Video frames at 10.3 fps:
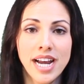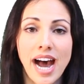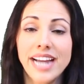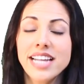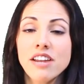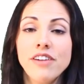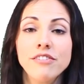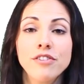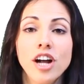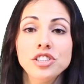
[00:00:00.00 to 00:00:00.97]
identify
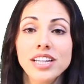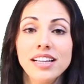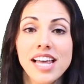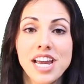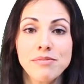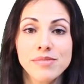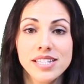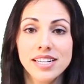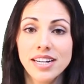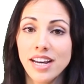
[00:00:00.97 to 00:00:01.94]
fraudulent
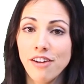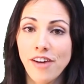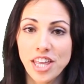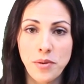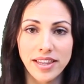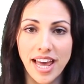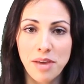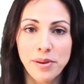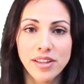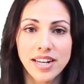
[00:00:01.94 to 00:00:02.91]
claims, evaluate
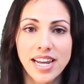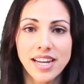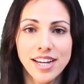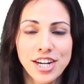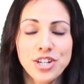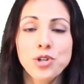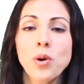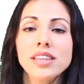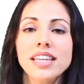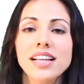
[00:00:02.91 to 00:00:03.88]
liability,
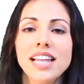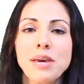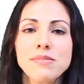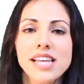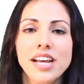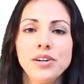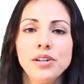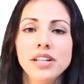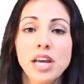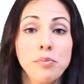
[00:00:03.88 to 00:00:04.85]
shorten the claim
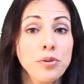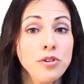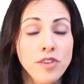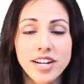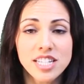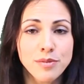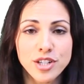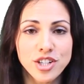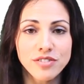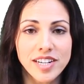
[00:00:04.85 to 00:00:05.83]
cycle, improve customer
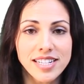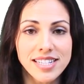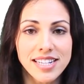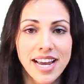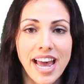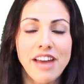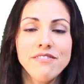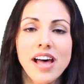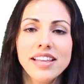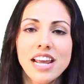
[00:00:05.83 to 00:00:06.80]
service, and
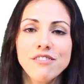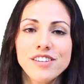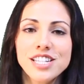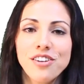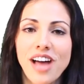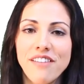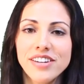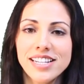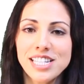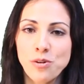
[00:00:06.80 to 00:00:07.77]
validate physical
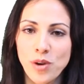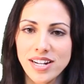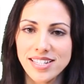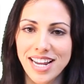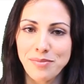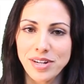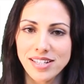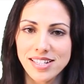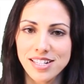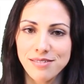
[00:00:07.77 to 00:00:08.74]
evidence and witness
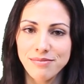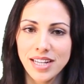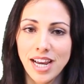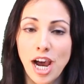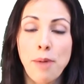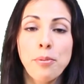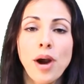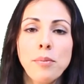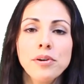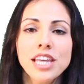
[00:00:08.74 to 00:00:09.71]
statements. A
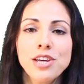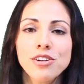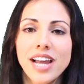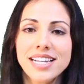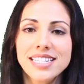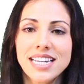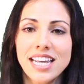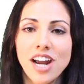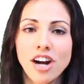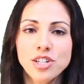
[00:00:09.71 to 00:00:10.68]
properly utilized
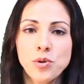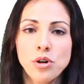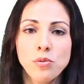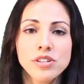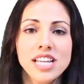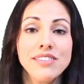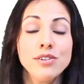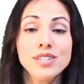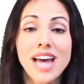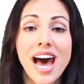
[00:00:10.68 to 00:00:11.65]
CDR tool will save
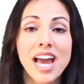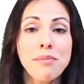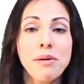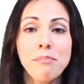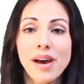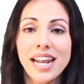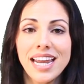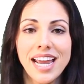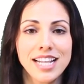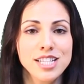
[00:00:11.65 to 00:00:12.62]
you time,
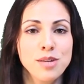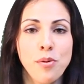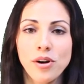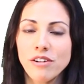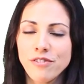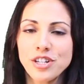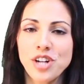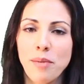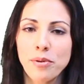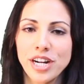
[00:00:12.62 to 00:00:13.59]
money, and support
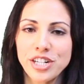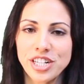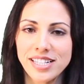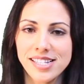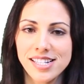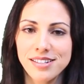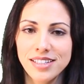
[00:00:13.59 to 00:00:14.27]
efficient operations.